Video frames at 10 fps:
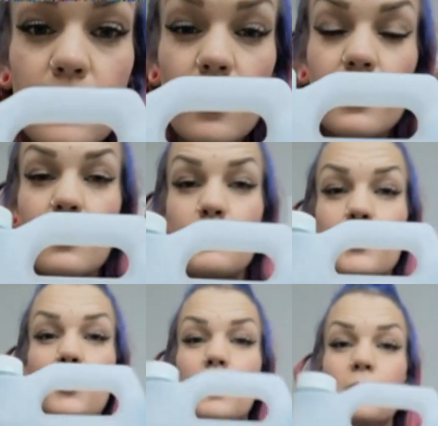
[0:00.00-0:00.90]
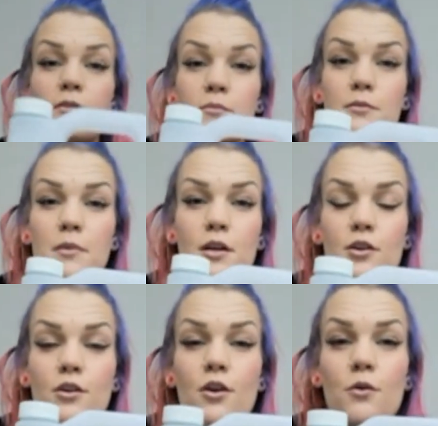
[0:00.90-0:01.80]
talking about Optimum
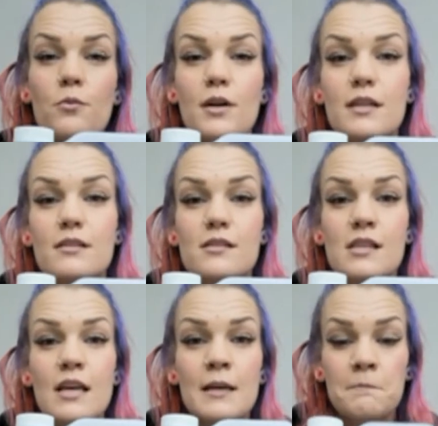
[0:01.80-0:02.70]
No Rinse.